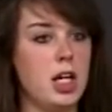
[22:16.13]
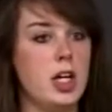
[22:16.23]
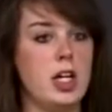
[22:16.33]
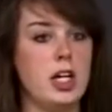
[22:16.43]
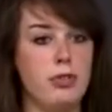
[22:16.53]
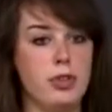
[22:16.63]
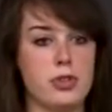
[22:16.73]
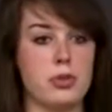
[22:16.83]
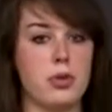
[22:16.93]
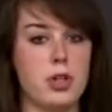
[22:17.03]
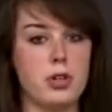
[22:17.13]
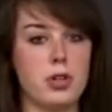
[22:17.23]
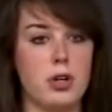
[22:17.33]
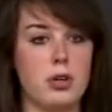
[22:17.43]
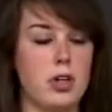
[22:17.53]
if your soil
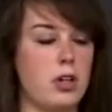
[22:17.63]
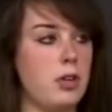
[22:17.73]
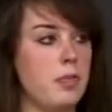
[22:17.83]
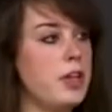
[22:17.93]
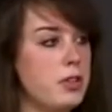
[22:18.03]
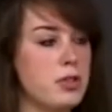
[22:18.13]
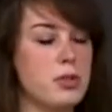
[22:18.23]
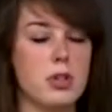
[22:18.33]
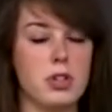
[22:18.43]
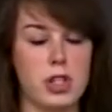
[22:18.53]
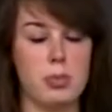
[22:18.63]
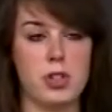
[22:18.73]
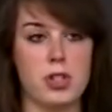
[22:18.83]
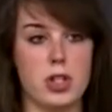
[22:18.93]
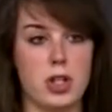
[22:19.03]
go or if the soil
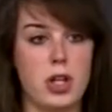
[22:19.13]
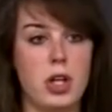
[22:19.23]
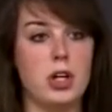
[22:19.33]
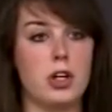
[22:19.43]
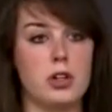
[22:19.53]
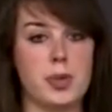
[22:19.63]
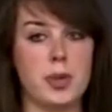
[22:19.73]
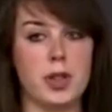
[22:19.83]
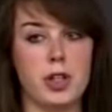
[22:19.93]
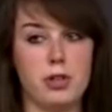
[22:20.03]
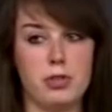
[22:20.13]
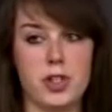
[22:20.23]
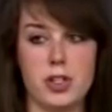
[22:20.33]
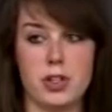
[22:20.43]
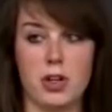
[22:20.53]
temperature goes below
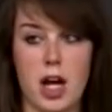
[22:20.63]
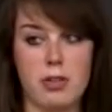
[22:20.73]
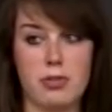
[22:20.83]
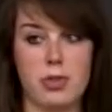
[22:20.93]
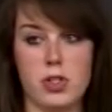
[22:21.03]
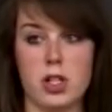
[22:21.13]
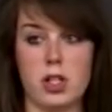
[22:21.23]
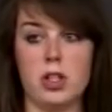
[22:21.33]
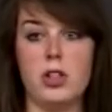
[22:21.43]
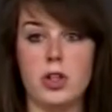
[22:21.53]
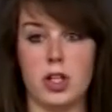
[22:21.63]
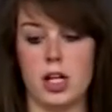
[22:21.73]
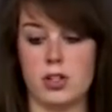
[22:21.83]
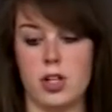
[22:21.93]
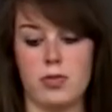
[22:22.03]
freezing or at freezing, you can
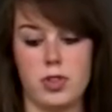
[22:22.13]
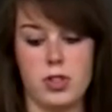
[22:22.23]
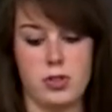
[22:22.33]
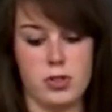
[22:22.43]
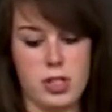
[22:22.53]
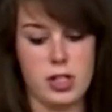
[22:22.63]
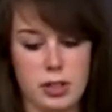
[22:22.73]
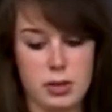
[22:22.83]
actually freeze your seed.